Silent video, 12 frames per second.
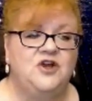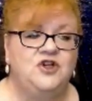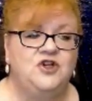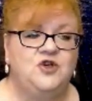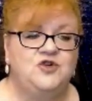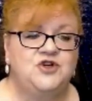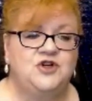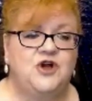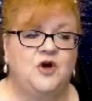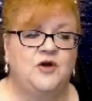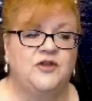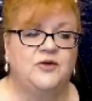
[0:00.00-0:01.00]
You should
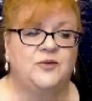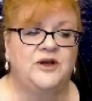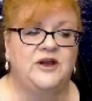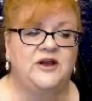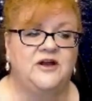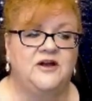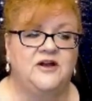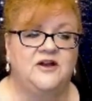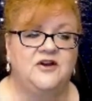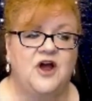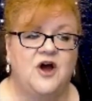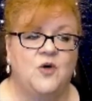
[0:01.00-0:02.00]
go to 3
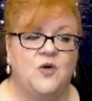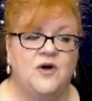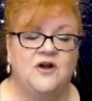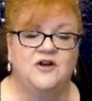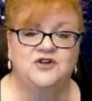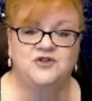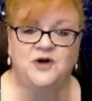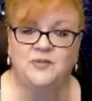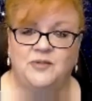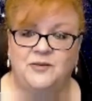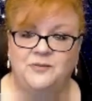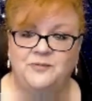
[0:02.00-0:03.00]
no trump.
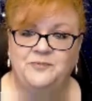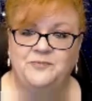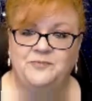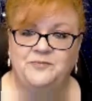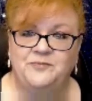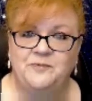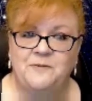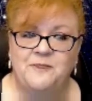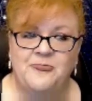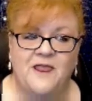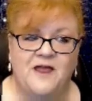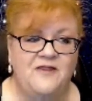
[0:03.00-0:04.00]

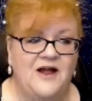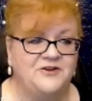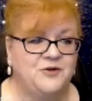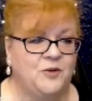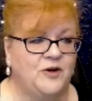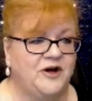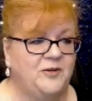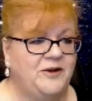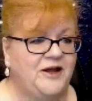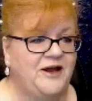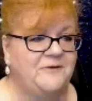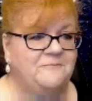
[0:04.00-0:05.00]
And that's where we're going to
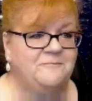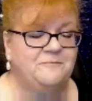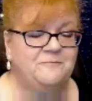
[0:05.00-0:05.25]
play.